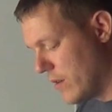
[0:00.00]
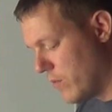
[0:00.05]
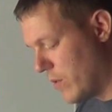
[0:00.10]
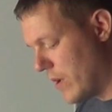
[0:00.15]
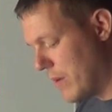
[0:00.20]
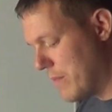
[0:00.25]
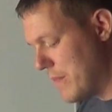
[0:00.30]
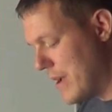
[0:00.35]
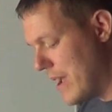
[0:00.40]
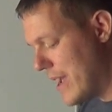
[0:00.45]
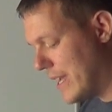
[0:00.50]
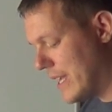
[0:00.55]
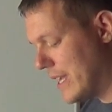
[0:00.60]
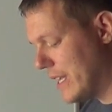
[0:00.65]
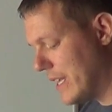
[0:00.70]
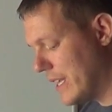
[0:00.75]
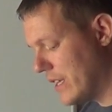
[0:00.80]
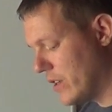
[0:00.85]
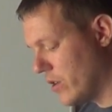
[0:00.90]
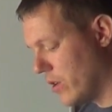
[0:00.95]
we're
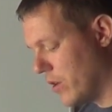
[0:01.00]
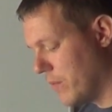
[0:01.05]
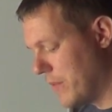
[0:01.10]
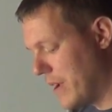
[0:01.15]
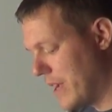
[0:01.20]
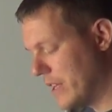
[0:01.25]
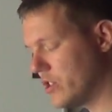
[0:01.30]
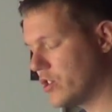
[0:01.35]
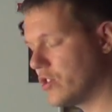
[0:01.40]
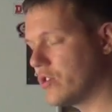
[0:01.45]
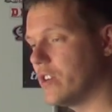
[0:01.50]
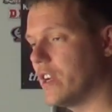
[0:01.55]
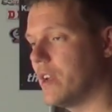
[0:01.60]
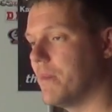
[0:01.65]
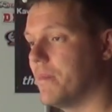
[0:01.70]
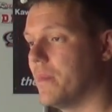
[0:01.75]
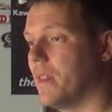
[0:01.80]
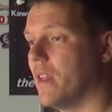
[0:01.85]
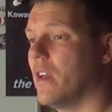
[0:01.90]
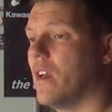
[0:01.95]
making it go
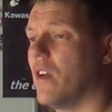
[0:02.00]
mainstream.